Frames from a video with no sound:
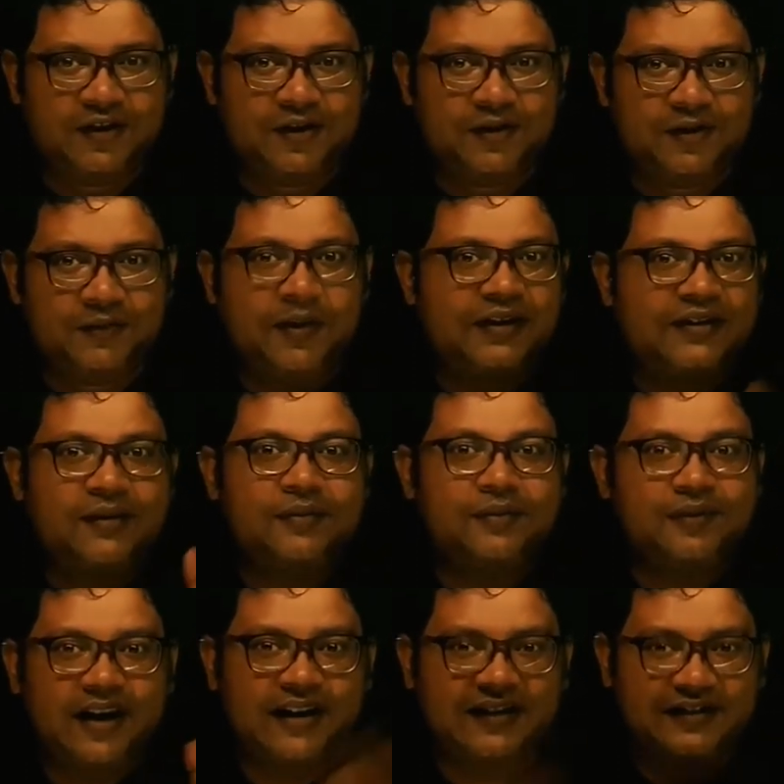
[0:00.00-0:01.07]
by the
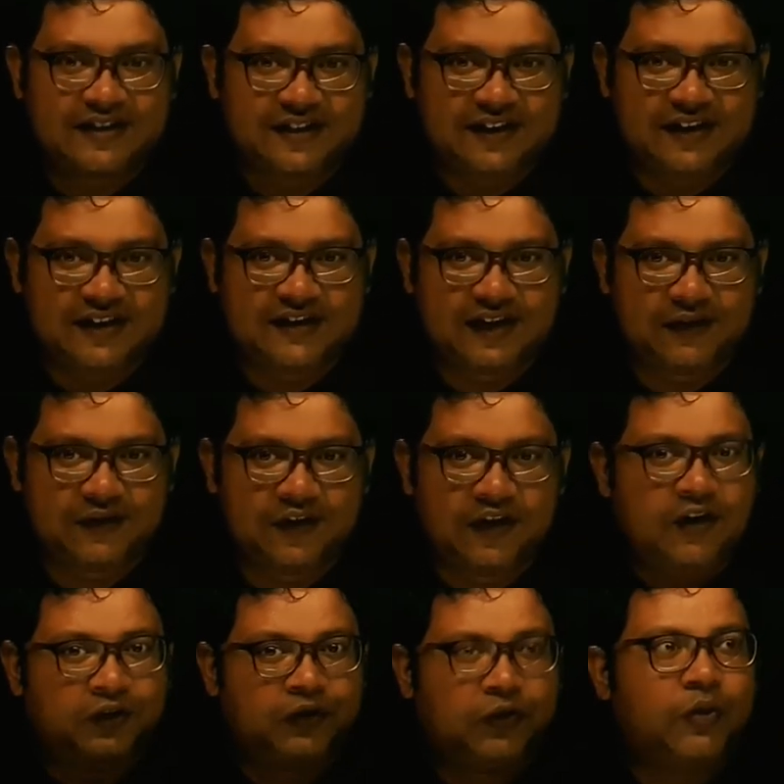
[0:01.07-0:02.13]
nest itself.
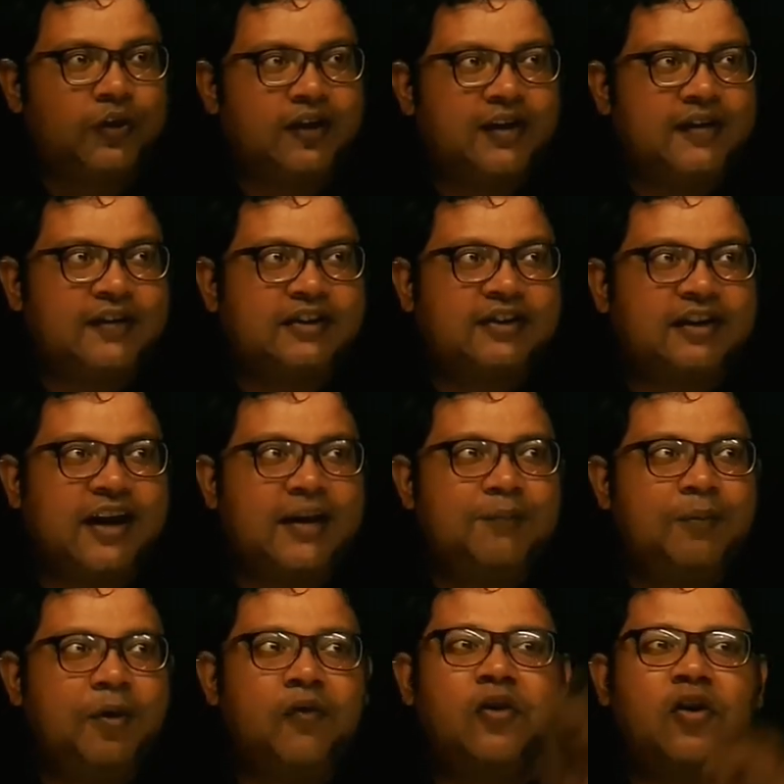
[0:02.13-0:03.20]
So it's a type
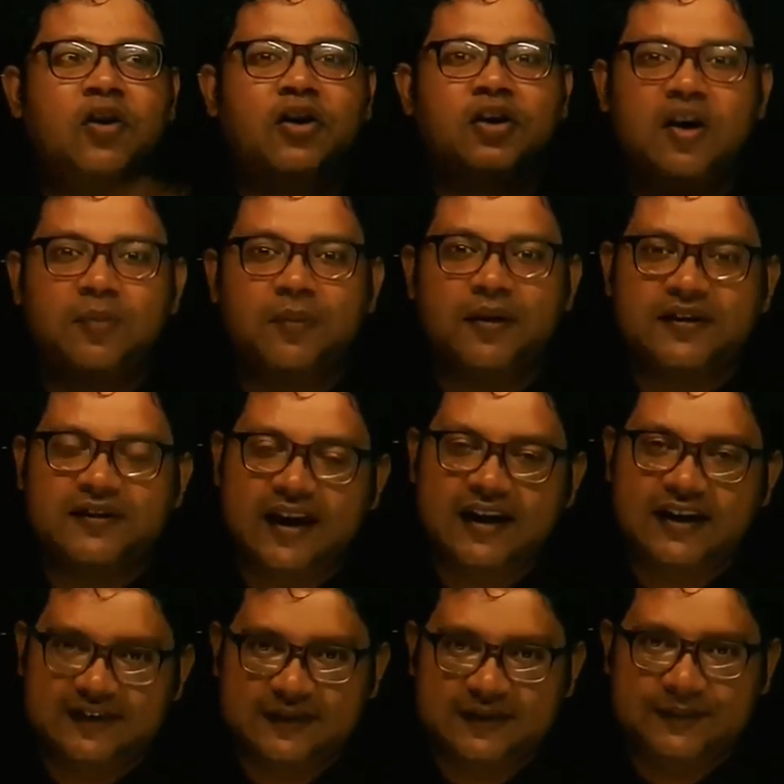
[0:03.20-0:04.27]
of
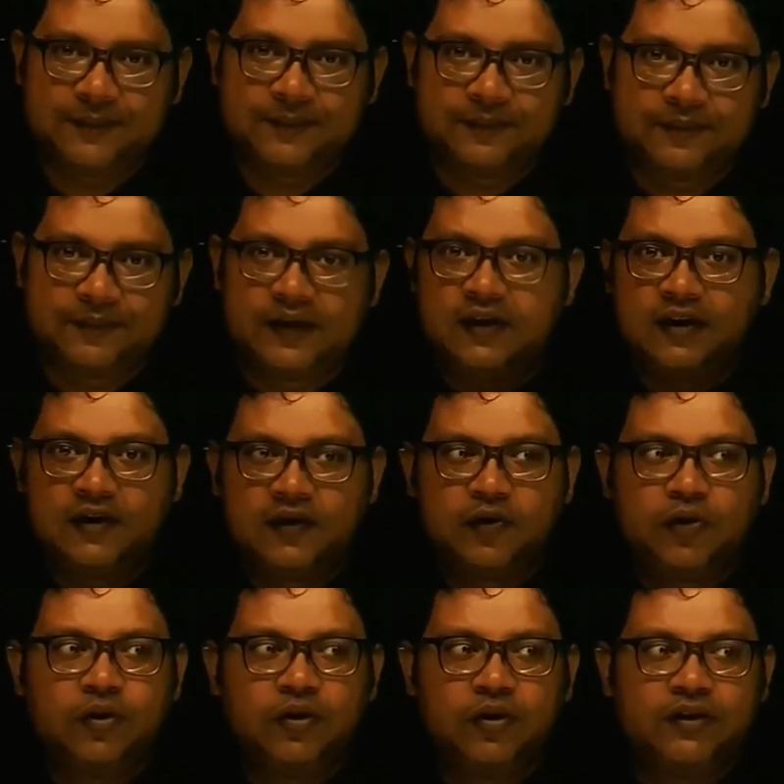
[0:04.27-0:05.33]
commensalism.
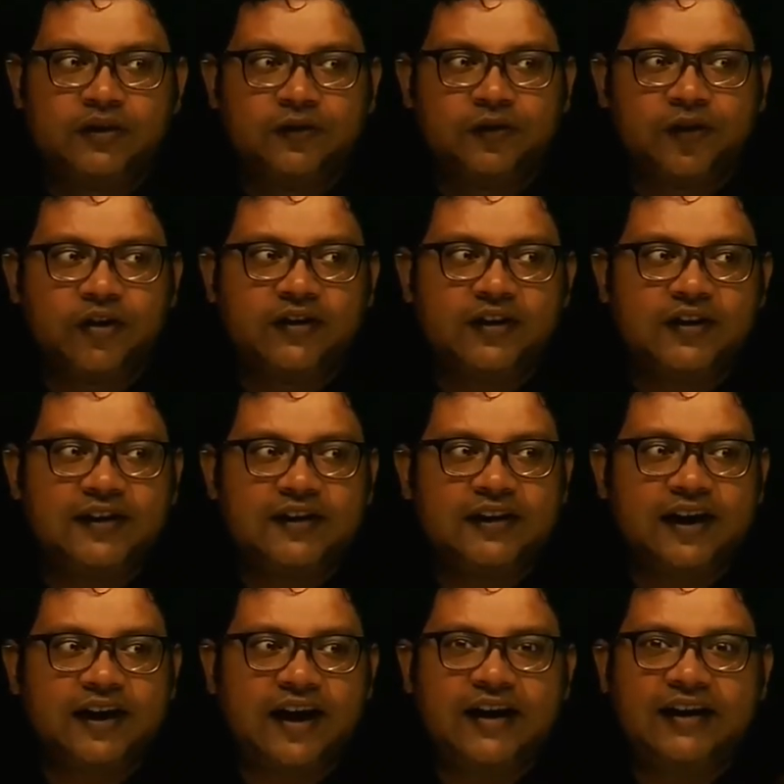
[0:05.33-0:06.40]
So for this
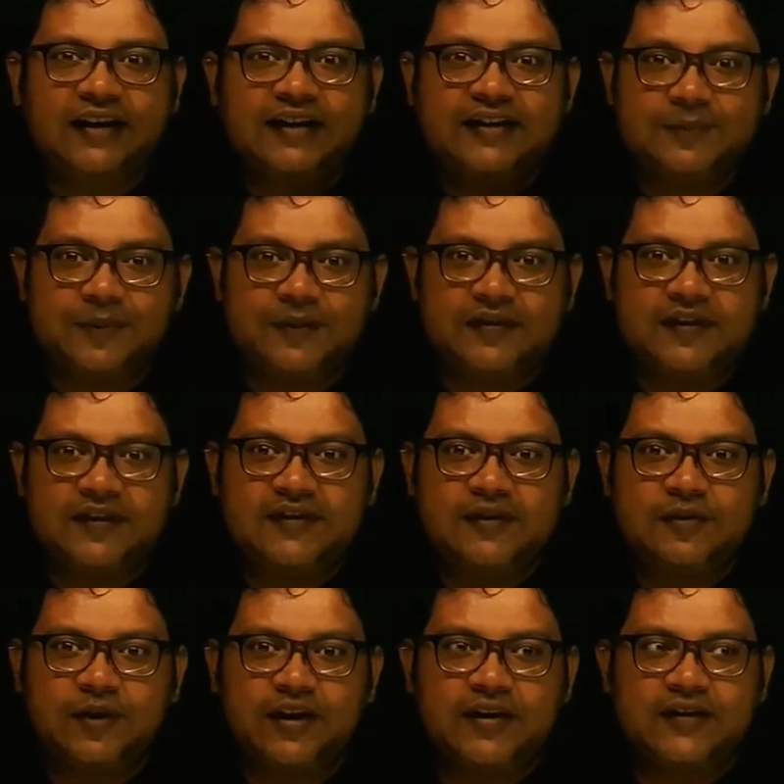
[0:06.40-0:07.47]
interacting species, you
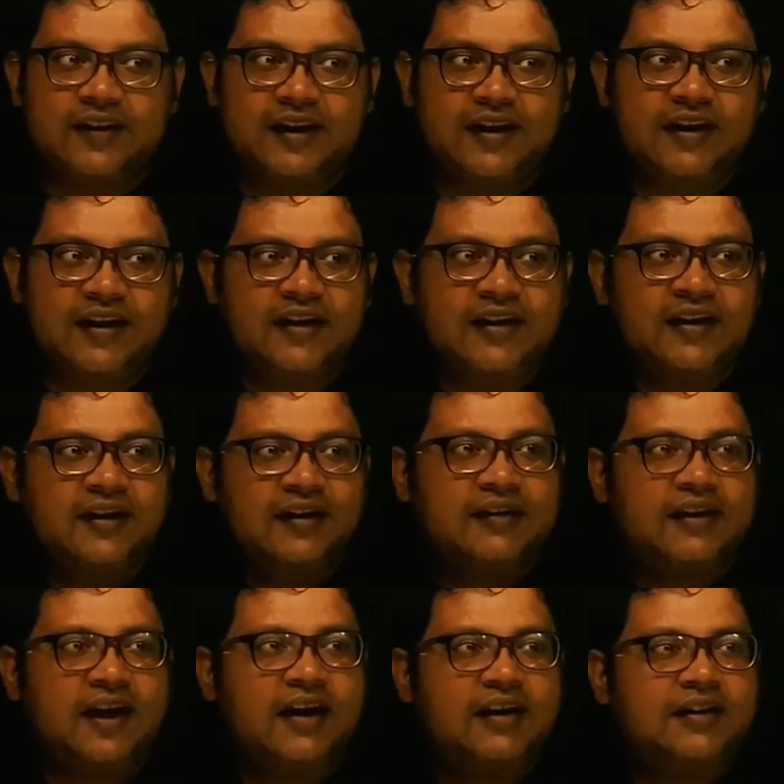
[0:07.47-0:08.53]
can say
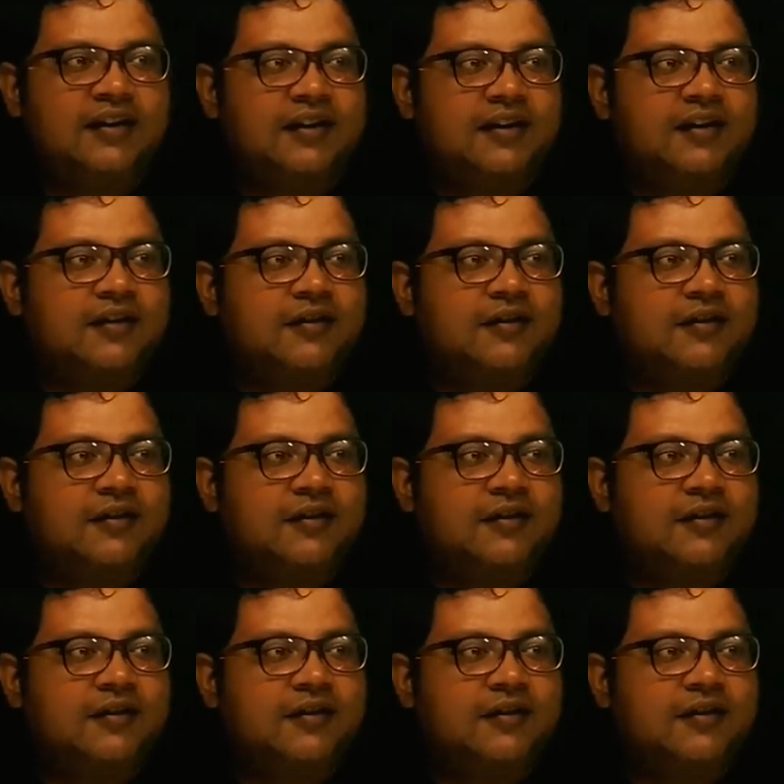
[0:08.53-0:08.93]
that